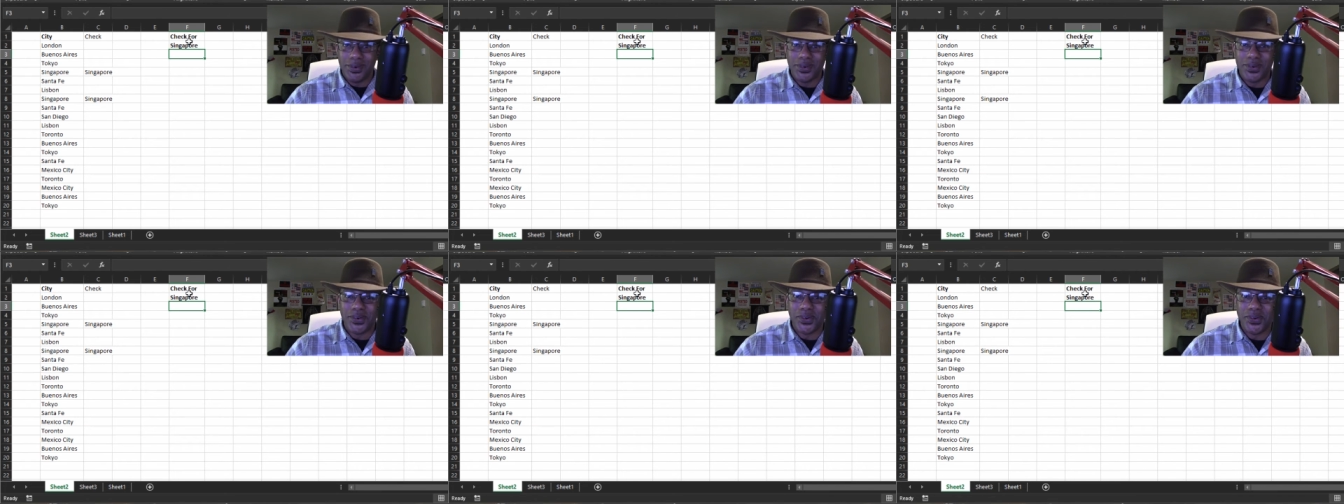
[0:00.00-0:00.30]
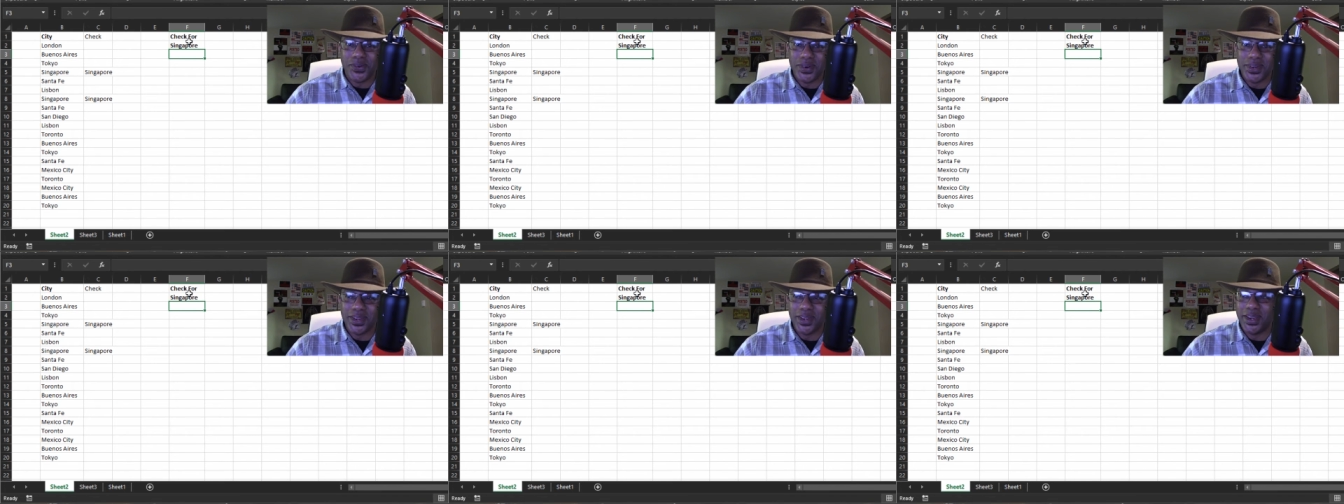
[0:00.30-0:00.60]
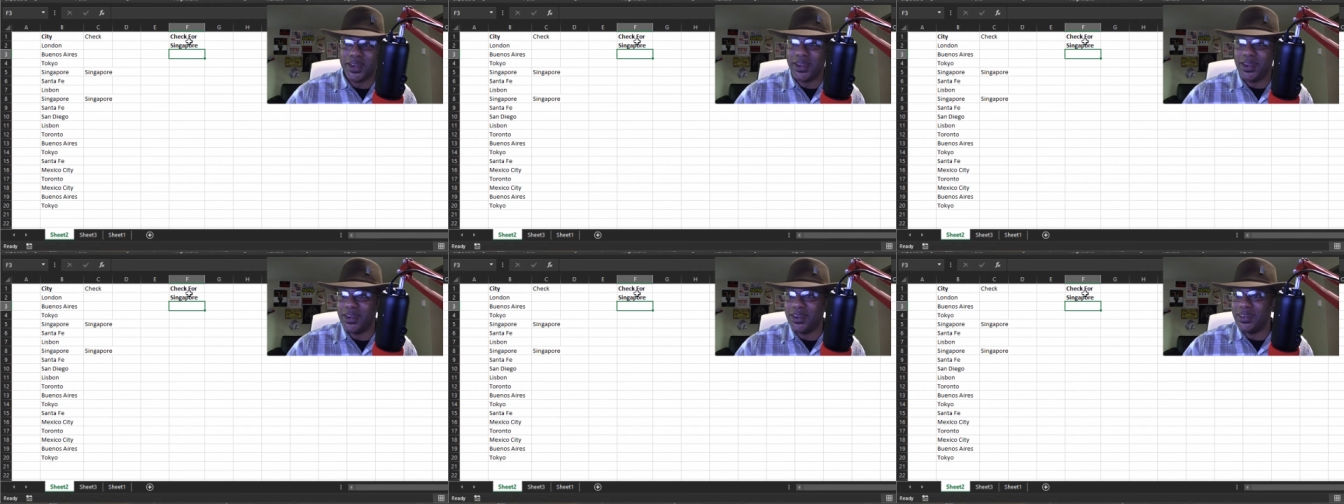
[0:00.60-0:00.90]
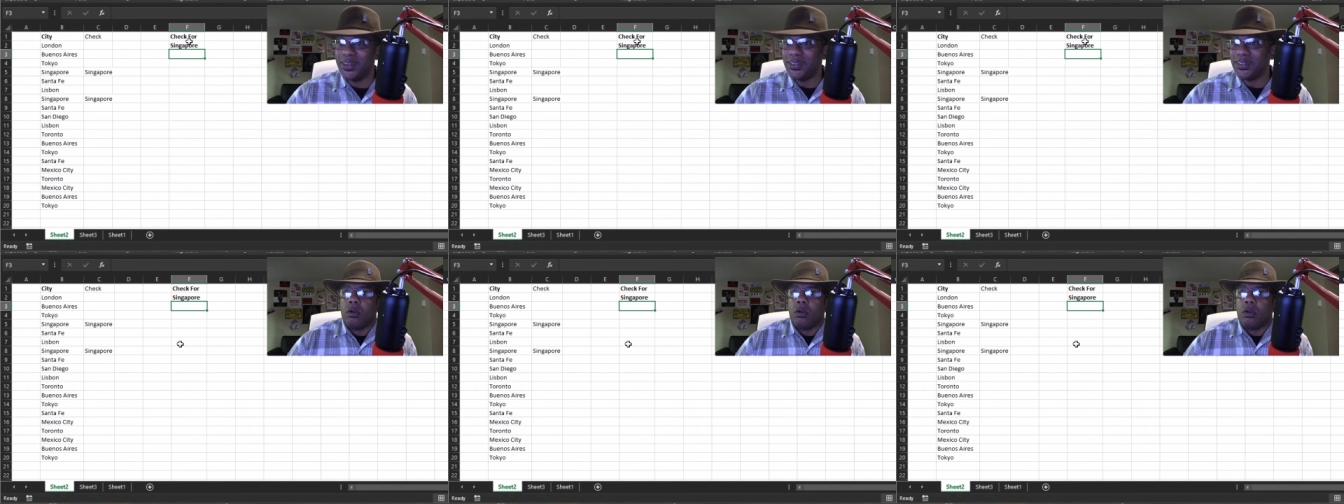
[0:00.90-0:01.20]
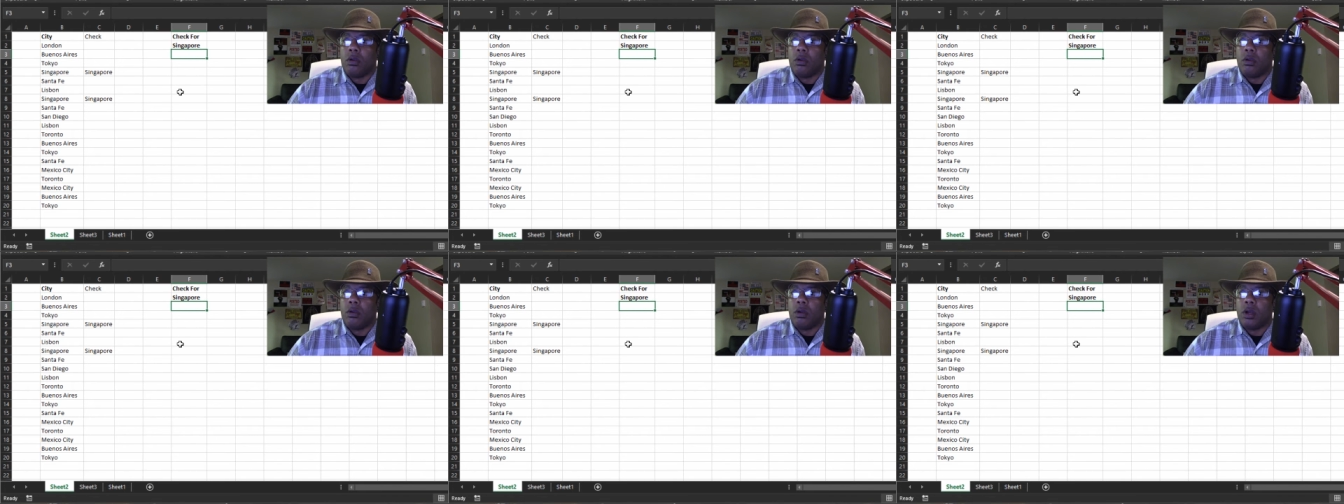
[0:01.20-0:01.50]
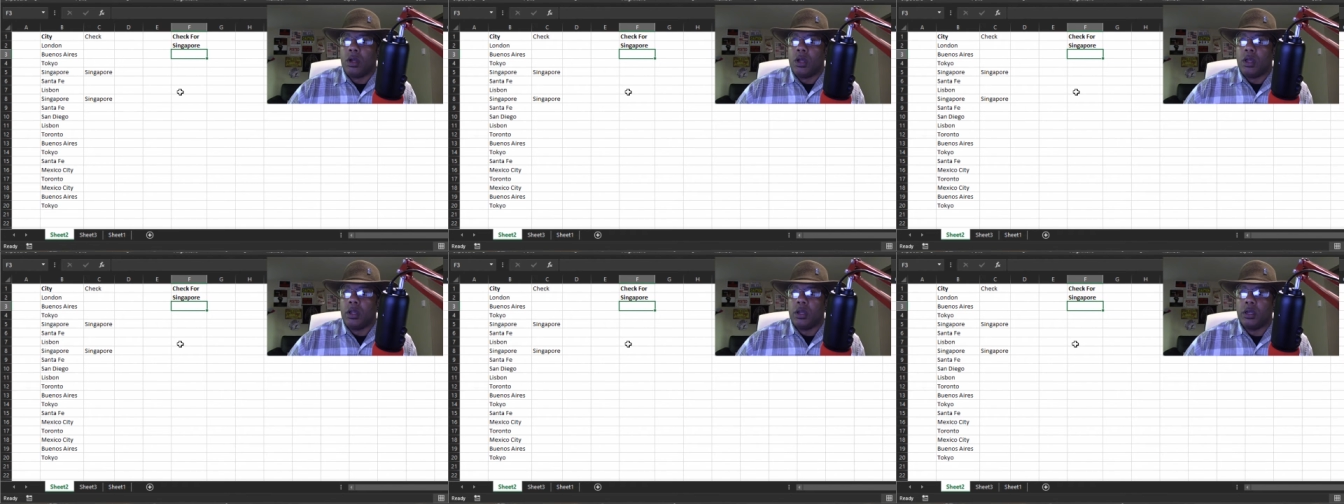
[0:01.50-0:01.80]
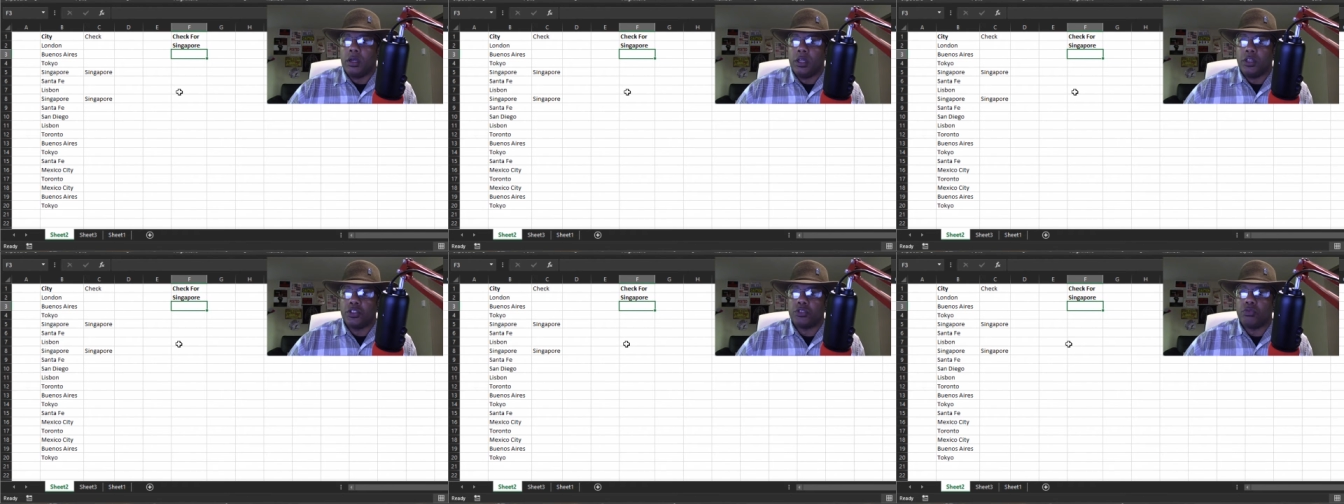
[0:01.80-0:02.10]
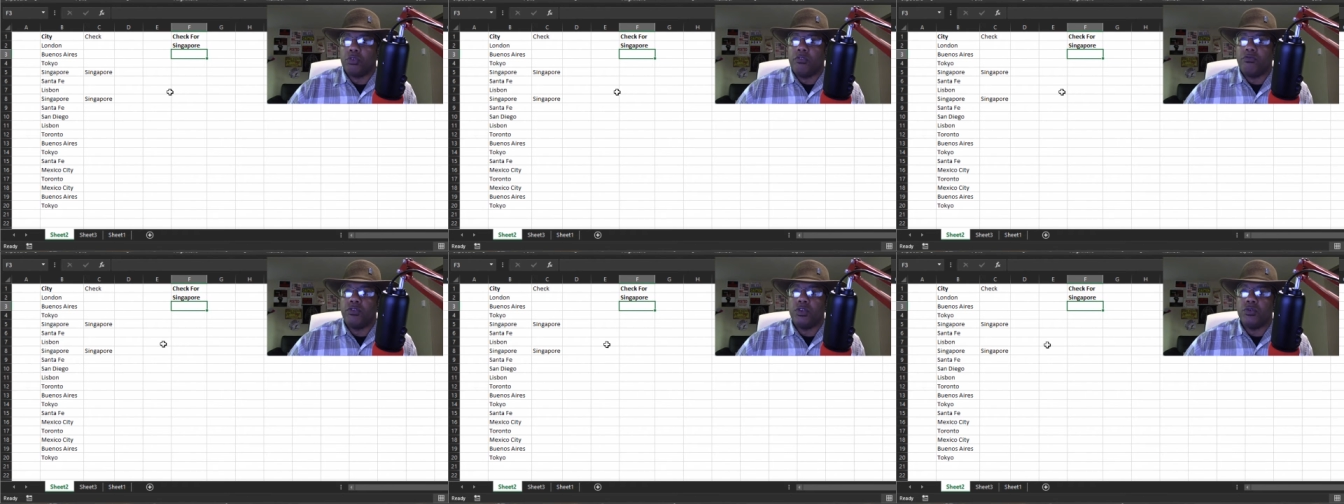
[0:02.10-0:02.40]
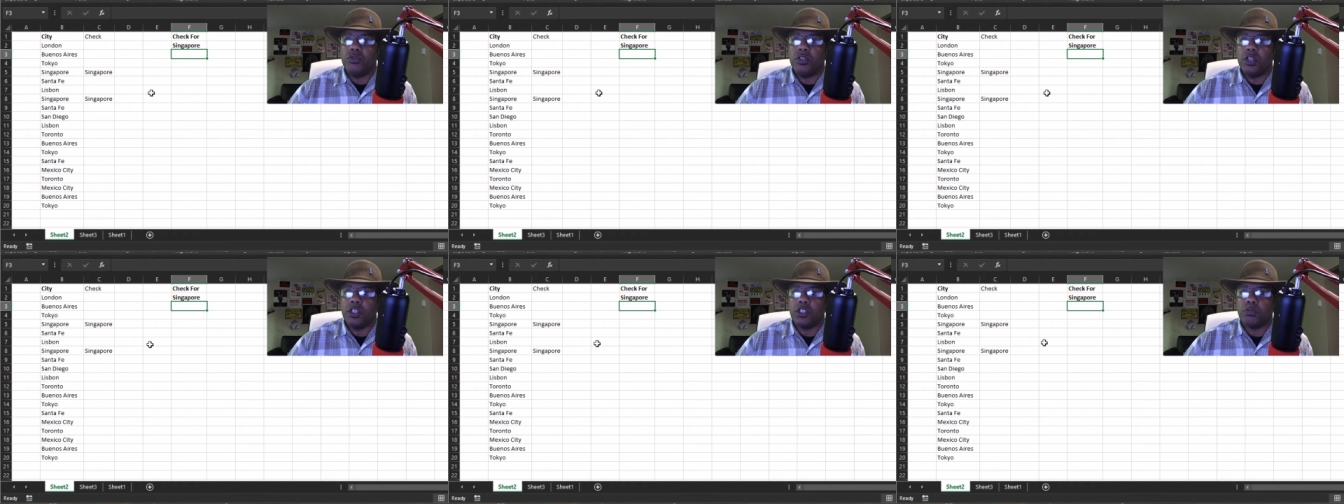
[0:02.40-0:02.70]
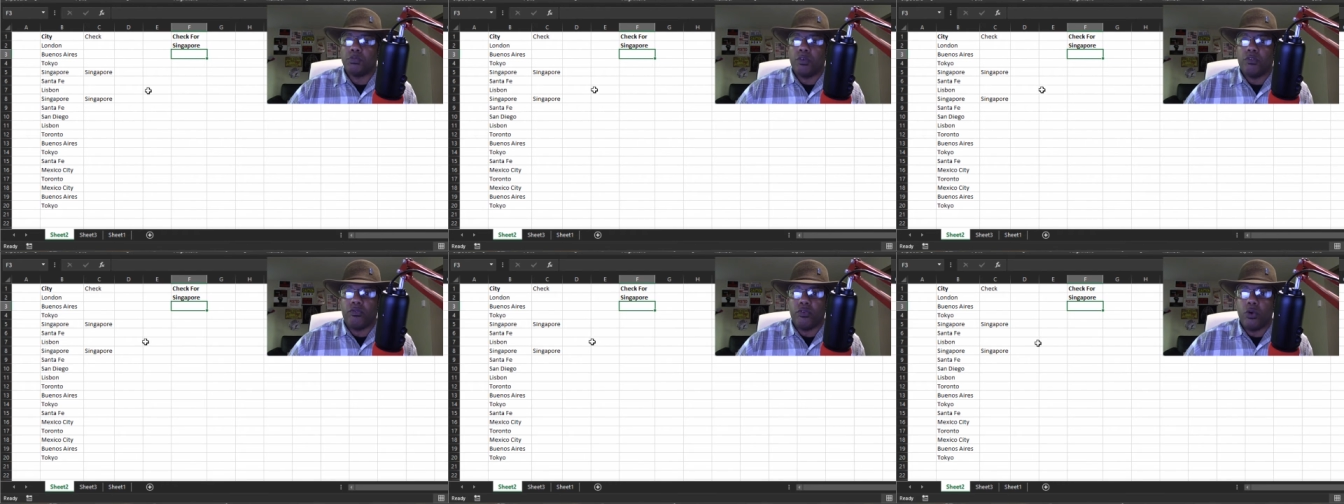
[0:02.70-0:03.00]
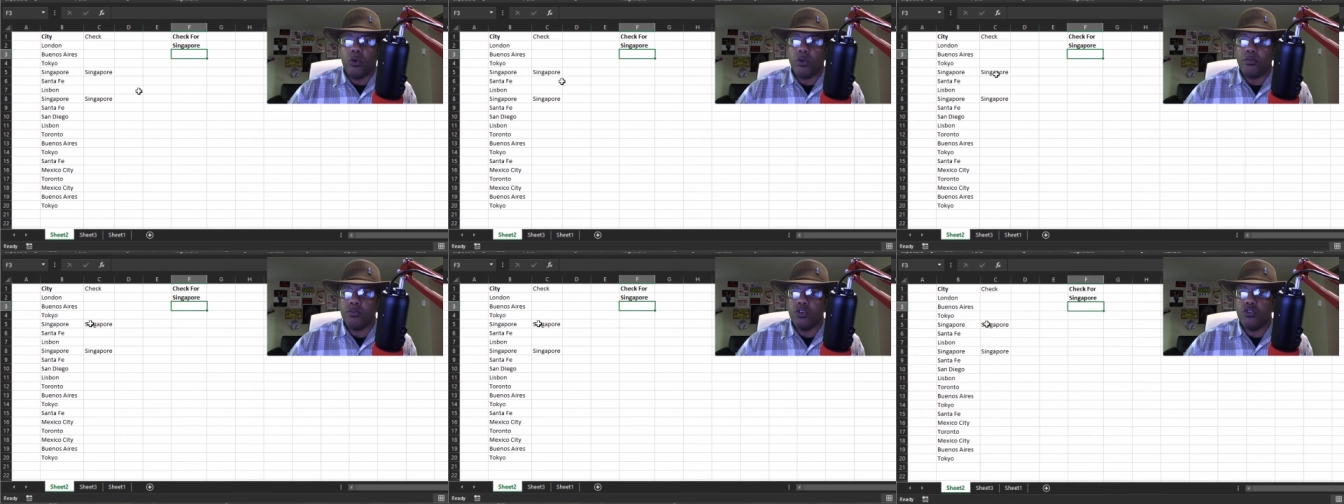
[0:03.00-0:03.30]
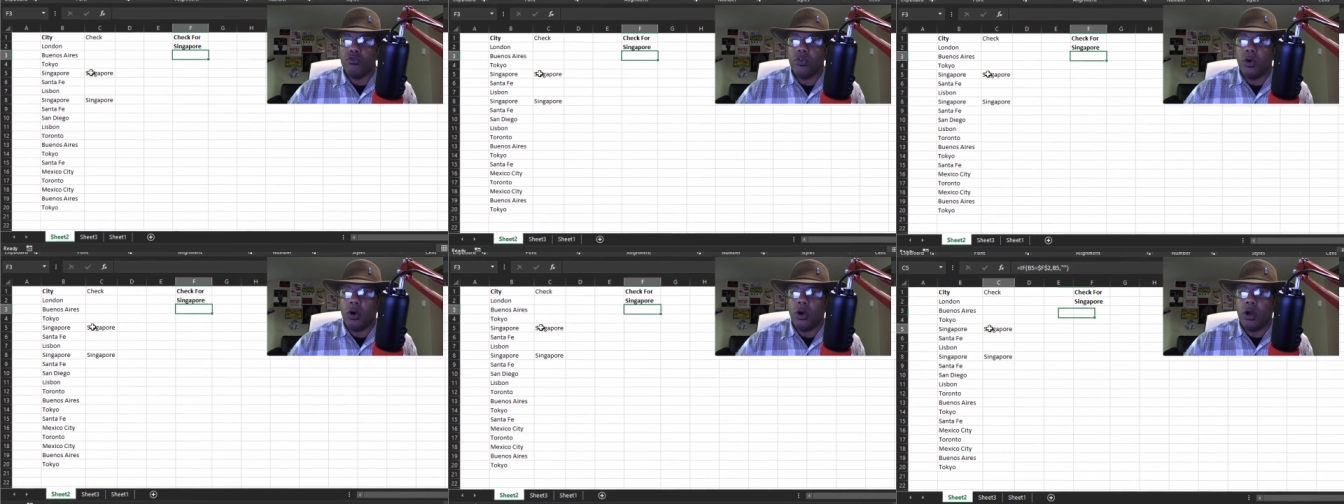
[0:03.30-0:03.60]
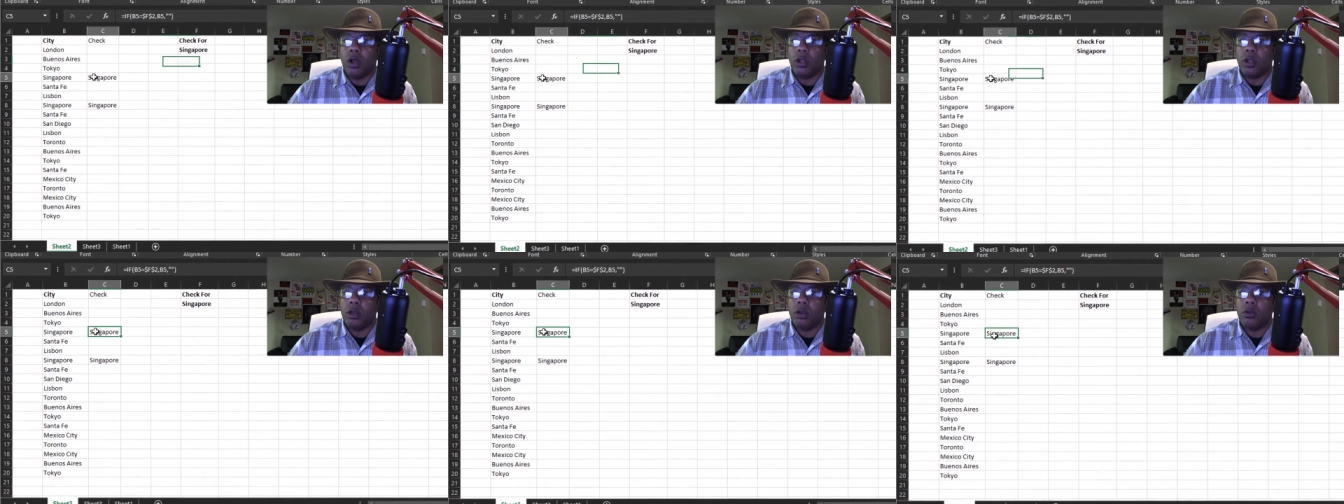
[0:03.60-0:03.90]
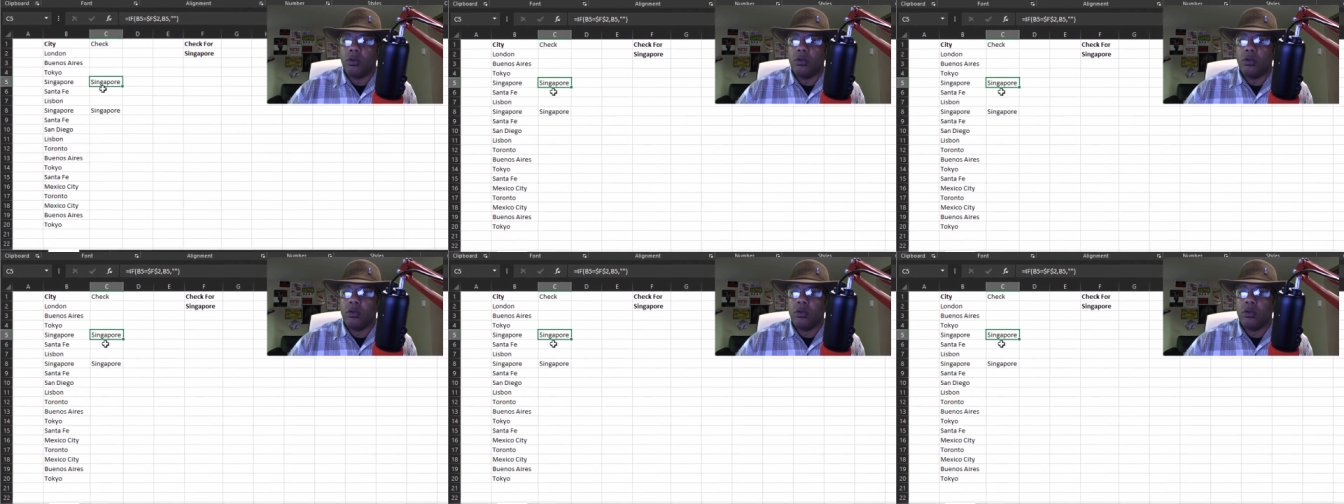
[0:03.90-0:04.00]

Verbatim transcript: Oh, yeah. And let's review this before we move on.